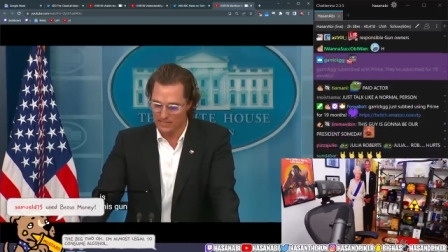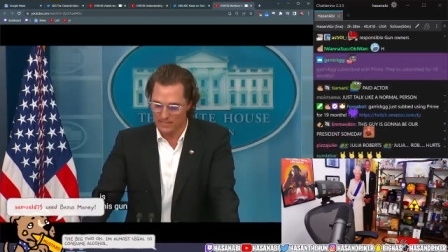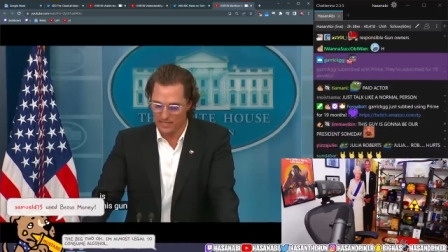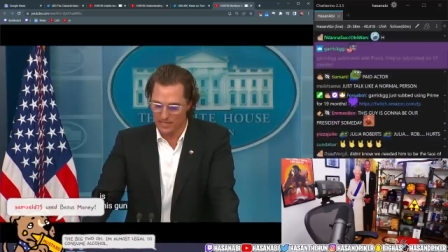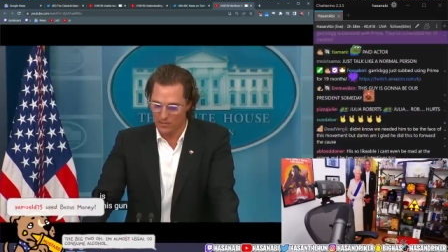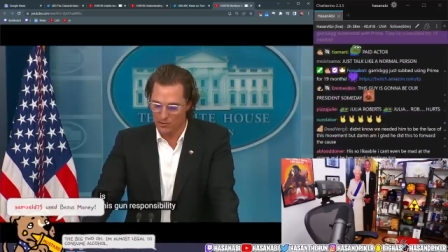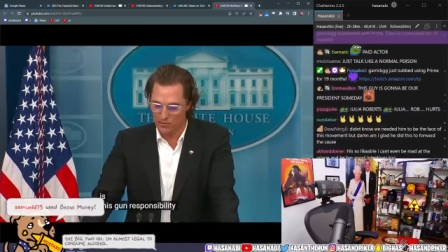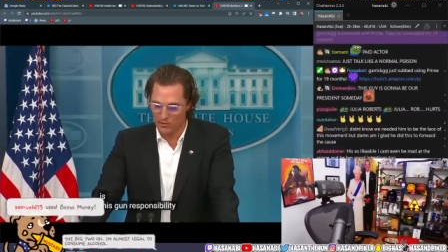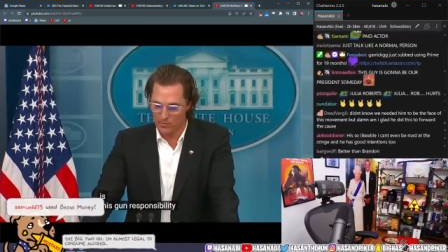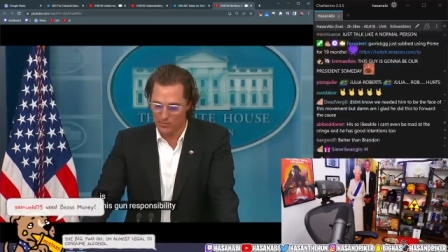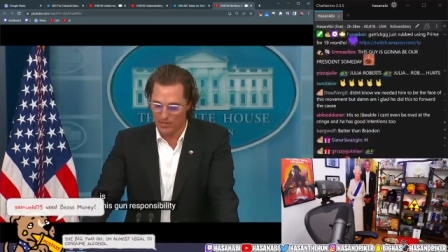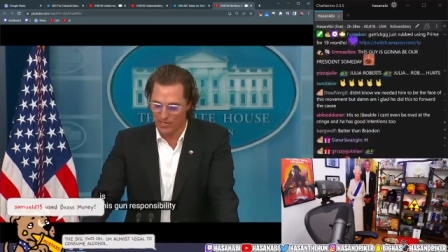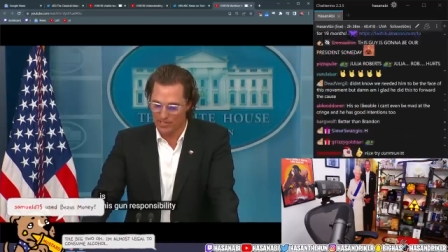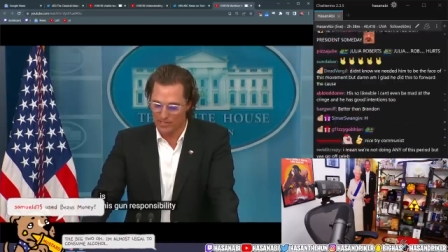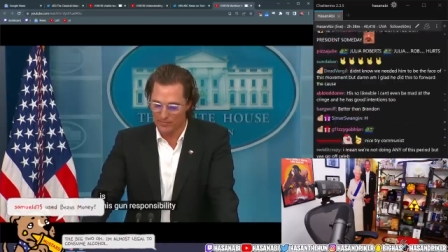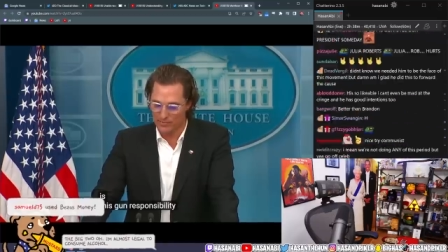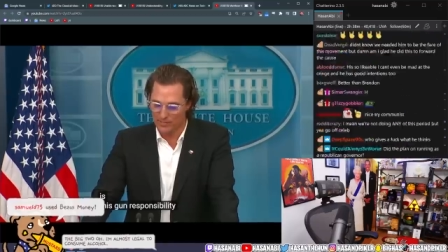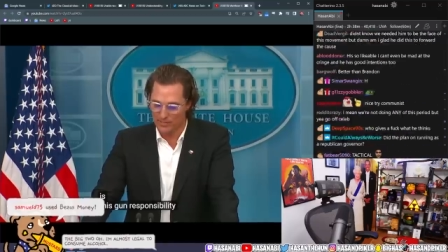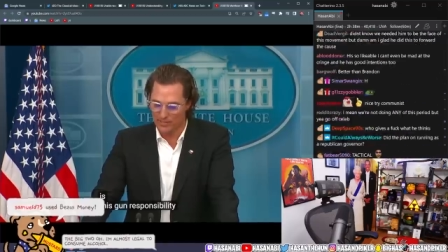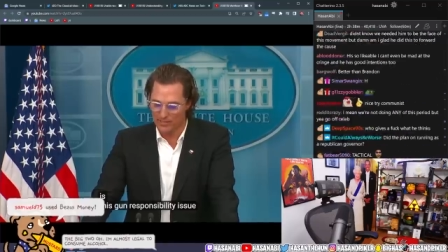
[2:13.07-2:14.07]
this gun
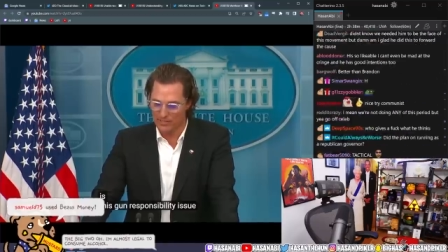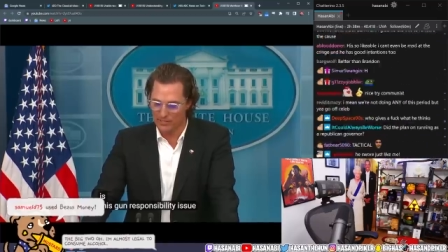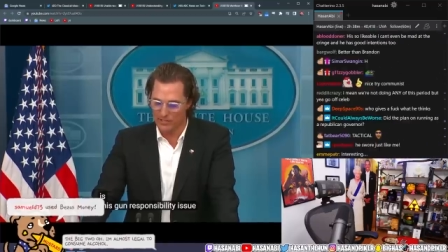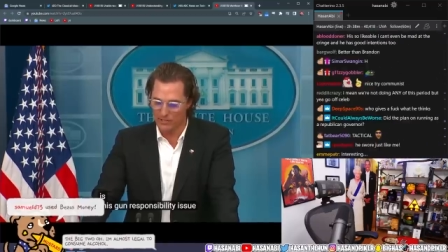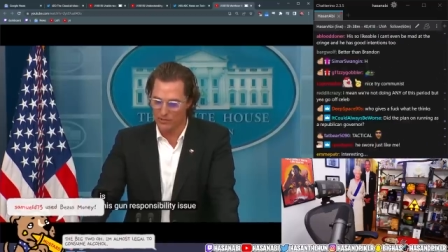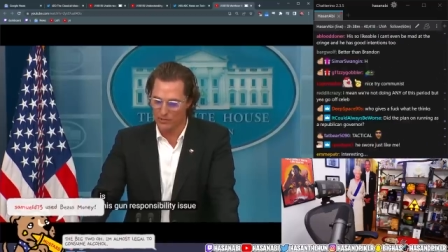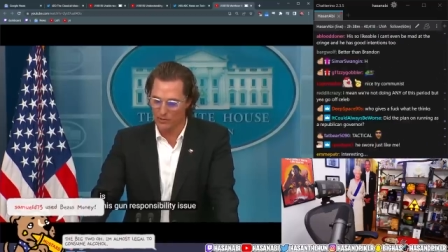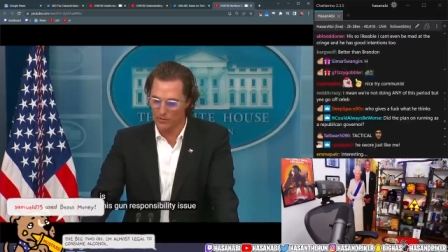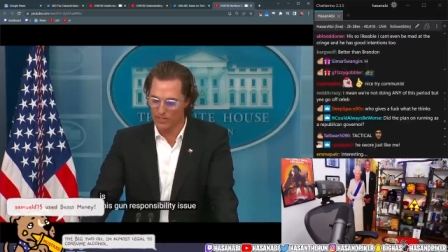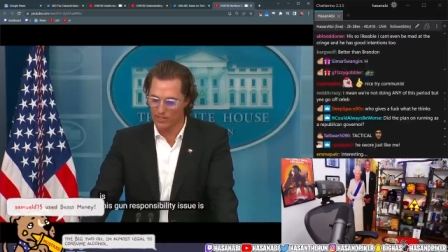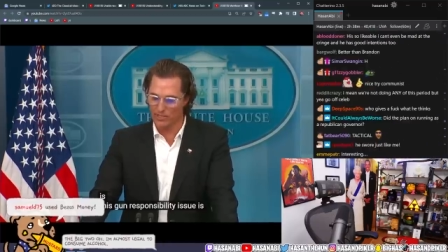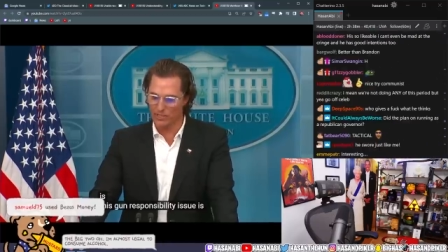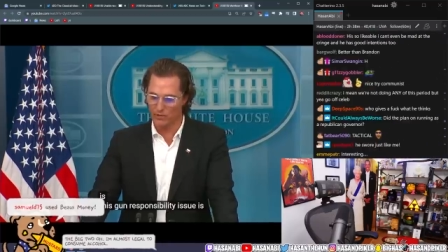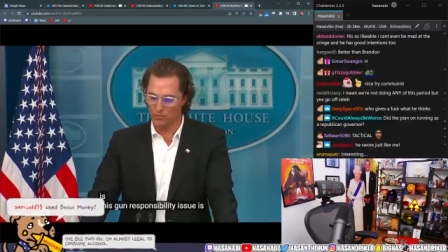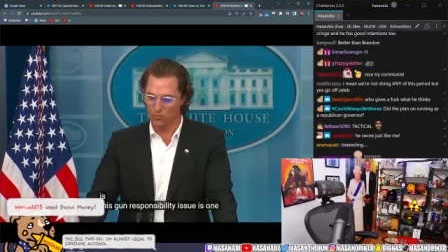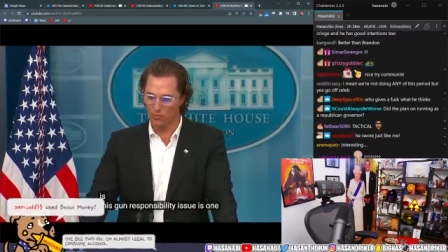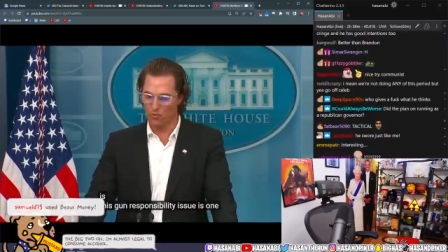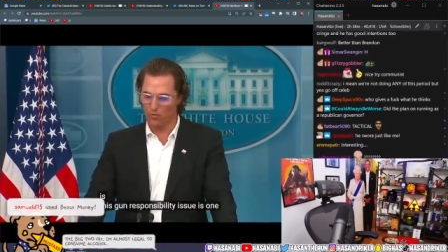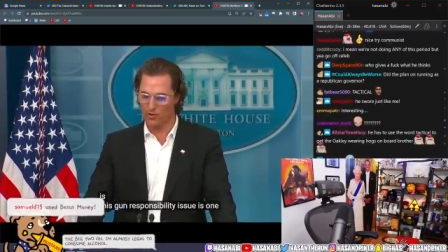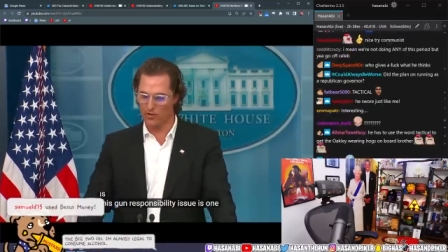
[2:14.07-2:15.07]
responsibility issue
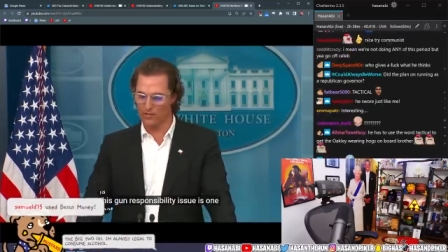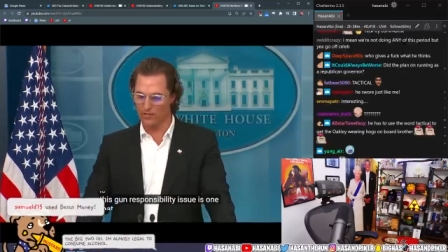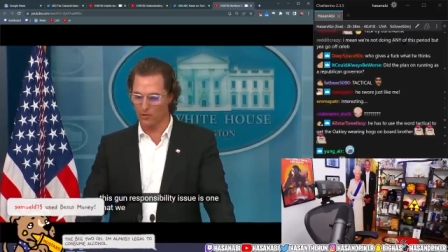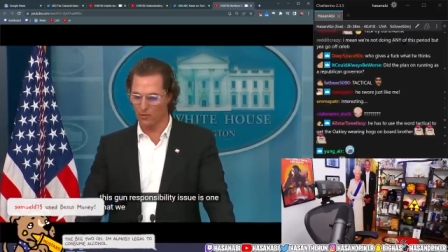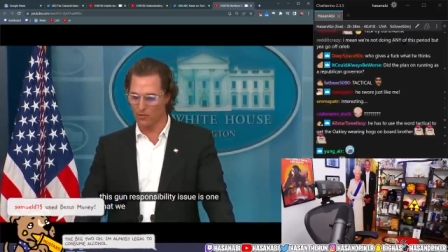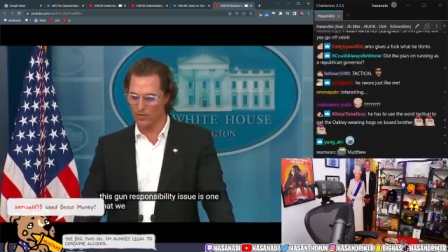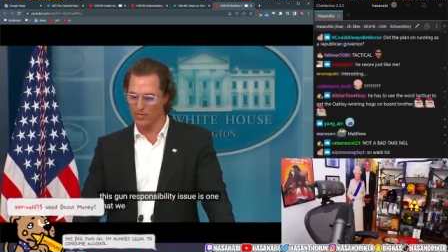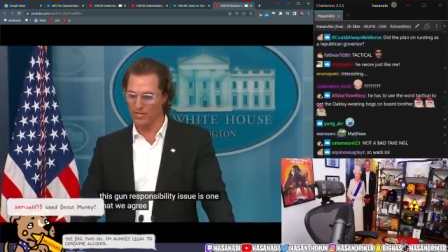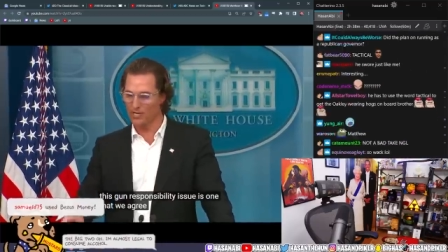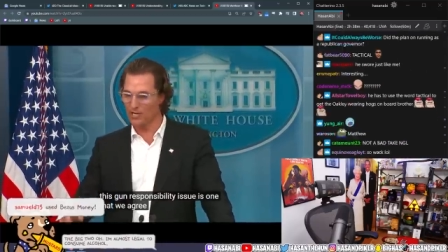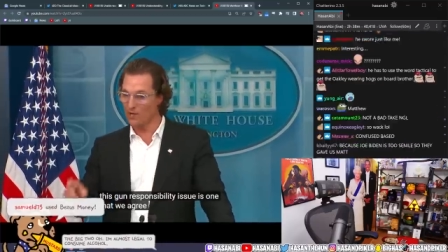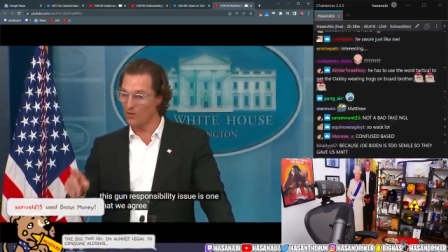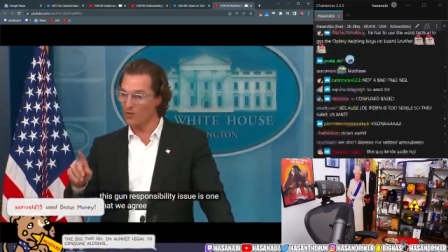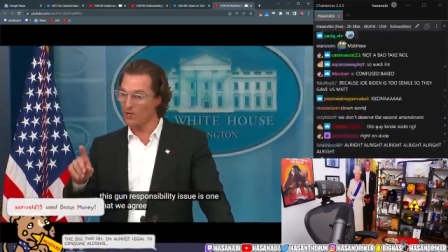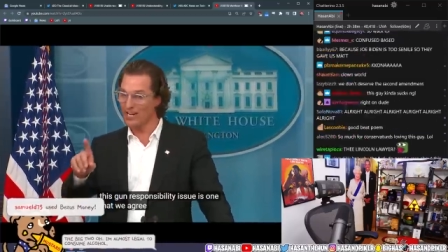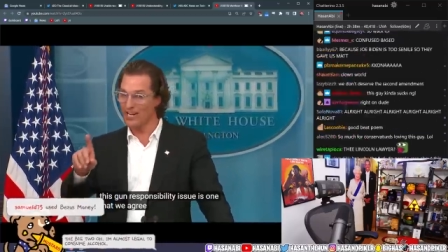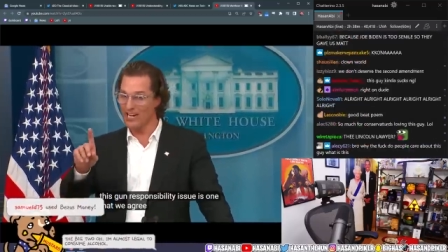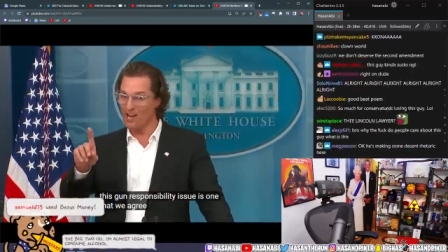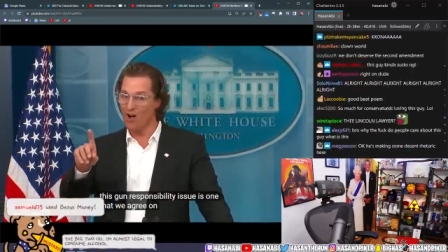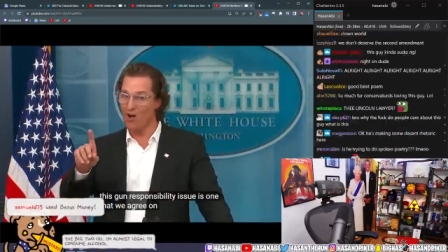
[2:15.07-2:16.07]
is one that we
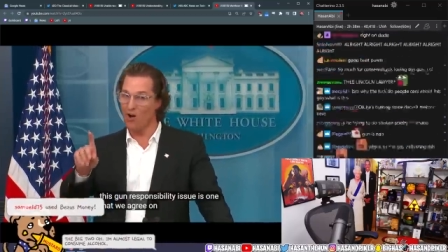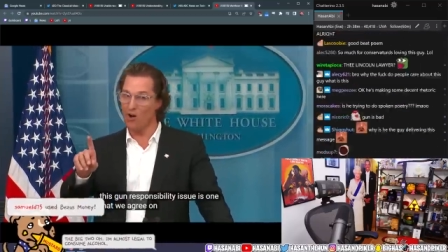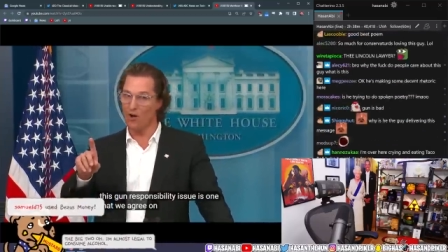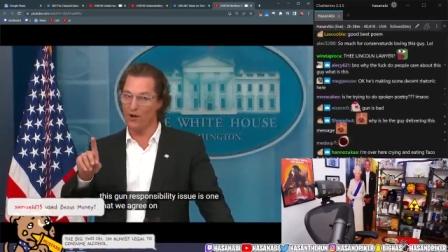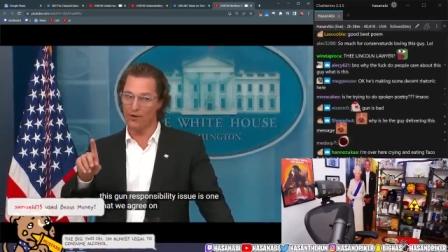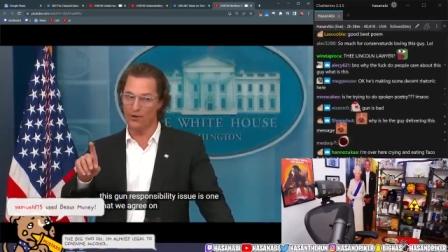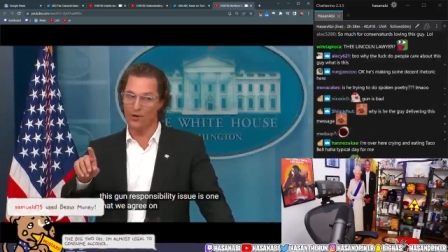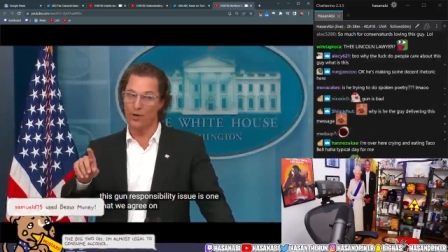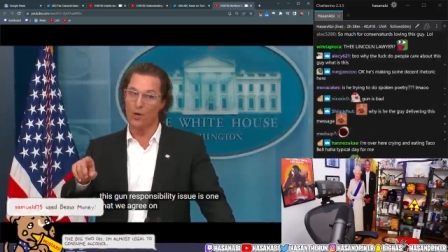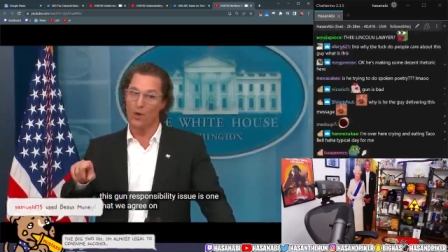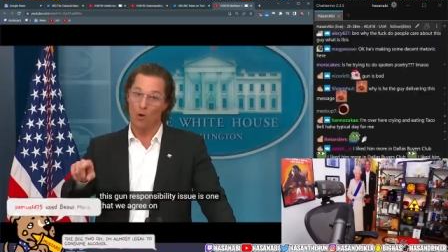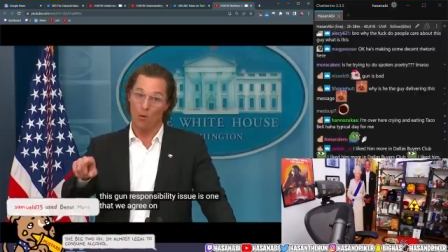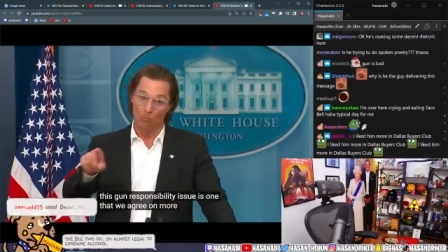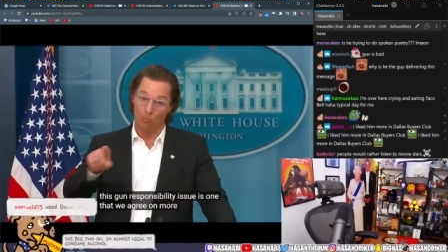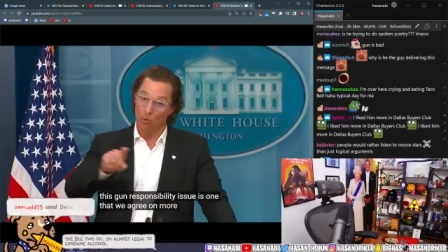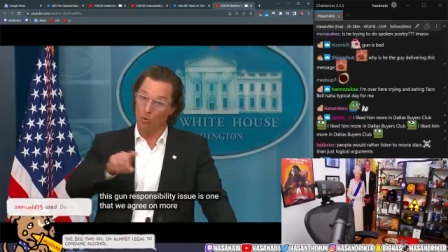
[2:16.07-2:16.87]
agree on